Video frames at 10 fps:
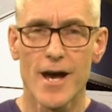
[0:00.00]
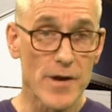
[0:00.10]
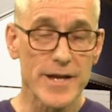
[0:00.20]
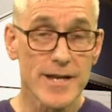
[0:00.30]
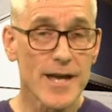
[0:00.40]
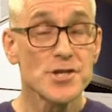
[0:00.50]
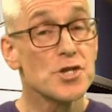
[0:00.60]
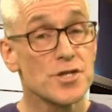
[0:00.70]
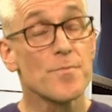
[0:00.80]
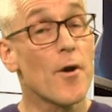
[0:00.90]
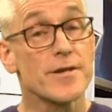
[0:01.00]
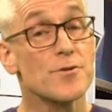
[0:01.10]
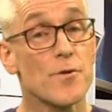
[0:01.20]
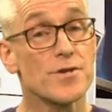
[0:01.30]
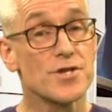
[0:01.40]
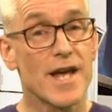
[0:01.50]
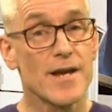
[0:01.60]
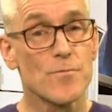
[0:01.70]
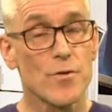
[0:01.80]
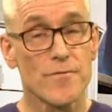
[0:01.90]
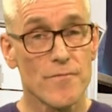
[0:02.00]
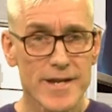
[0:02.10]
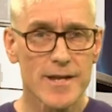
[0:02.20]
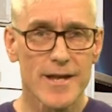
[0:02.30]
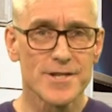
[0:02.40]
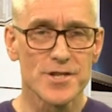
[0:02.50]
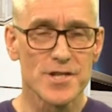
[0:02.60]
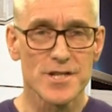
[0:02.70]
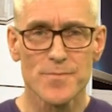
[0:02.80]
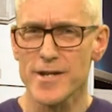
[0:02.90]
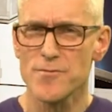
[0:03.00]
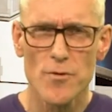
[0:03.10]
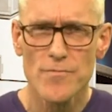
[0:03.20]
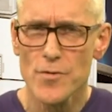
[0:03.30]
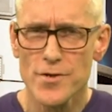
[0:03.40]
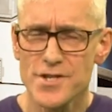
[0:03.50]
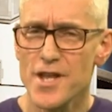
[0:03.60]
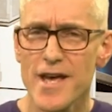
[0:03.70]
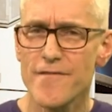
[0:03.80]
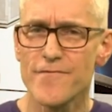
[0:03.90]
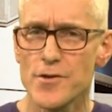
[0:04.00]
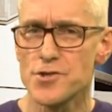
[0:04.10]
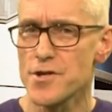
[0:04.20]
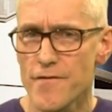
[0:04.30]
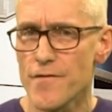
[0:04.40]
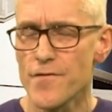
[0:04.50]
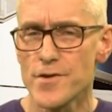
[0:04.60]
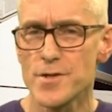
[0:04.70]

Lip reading: a regulation spike to understand what the regulators expect, what is their future for